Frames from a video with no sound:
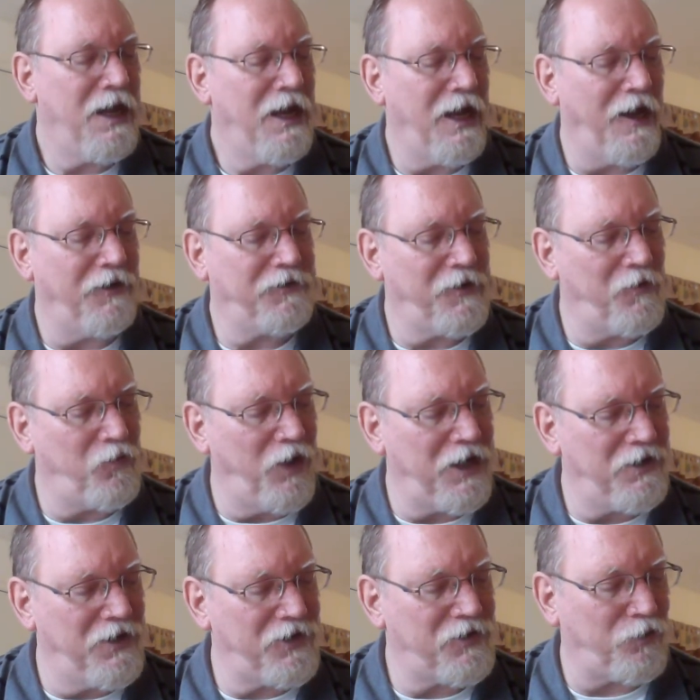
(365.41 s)
out of
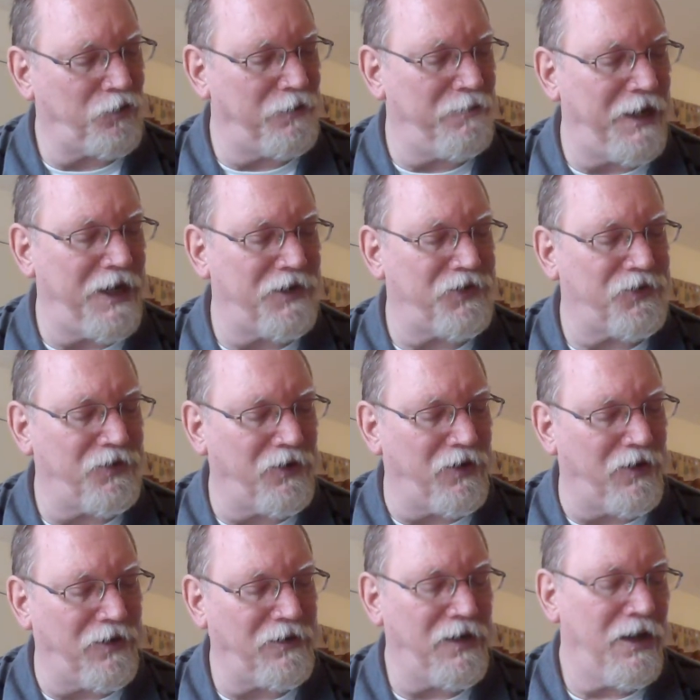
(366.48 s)
weakness were made
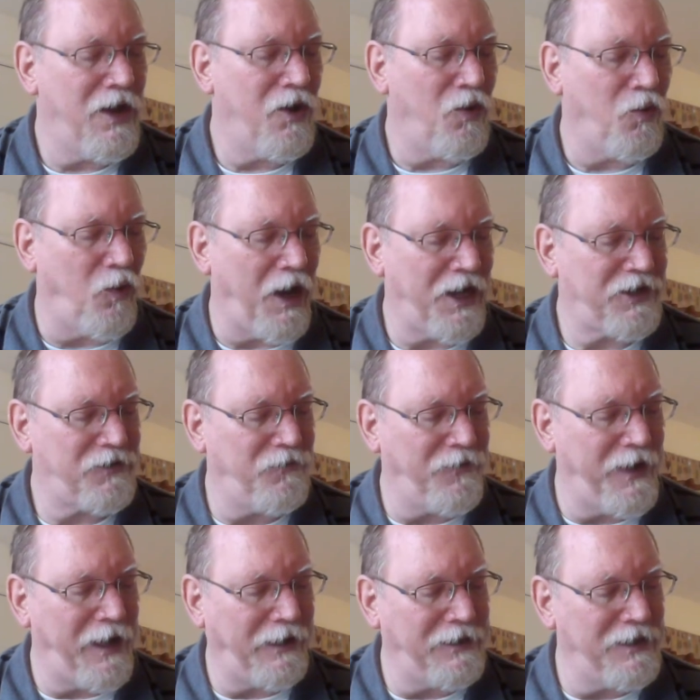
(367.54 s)
strong, waxed
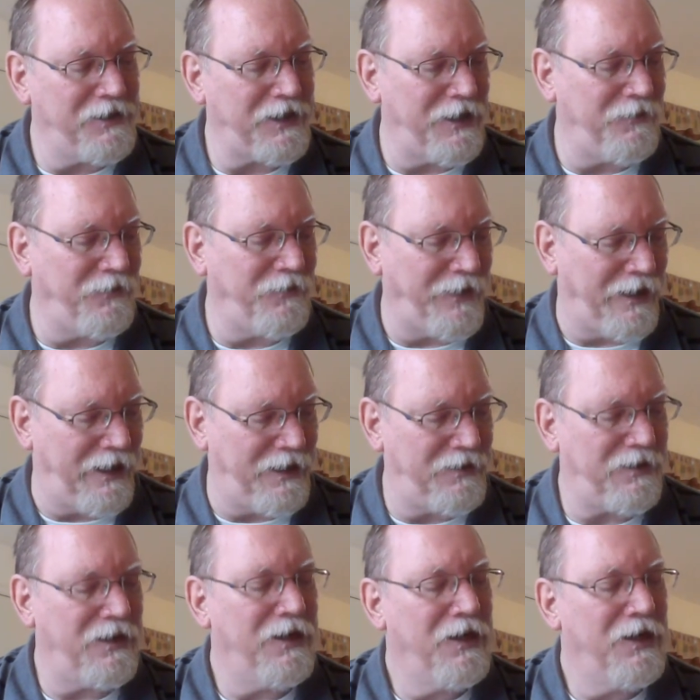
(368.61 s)
valiant in fight,